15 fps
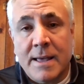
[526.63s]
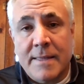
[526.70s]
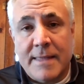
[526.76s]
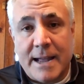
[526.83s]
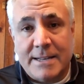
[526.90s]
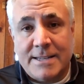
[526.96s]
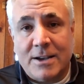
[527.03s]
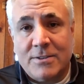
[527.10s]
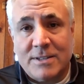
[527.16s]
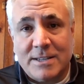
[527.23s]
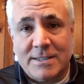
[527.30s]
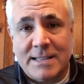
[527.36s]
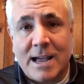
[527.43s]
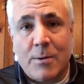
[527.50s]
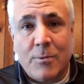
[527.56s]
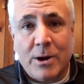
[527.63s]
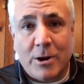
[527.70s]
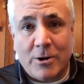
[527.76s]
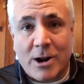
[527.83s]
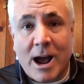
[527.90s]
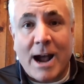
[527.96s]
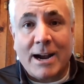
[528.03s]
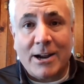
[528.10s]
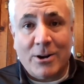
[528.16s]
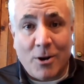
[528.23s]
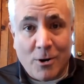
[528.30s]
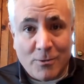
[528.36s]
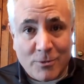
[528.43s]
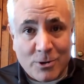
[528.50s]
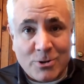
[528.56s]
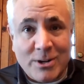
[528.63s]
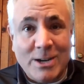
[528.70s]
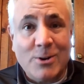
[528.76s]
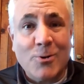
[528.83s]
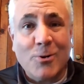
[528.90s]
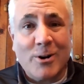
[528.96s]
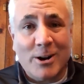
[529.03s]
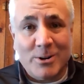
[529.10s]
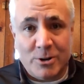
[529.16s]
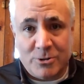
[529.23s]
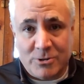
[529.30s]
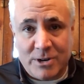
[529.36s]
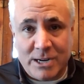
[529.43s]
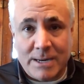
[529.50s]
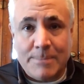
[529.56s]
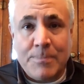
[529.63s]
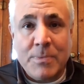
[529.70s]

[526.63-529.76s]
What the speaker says: that tells us that we are not going to overtreat nor undertreat.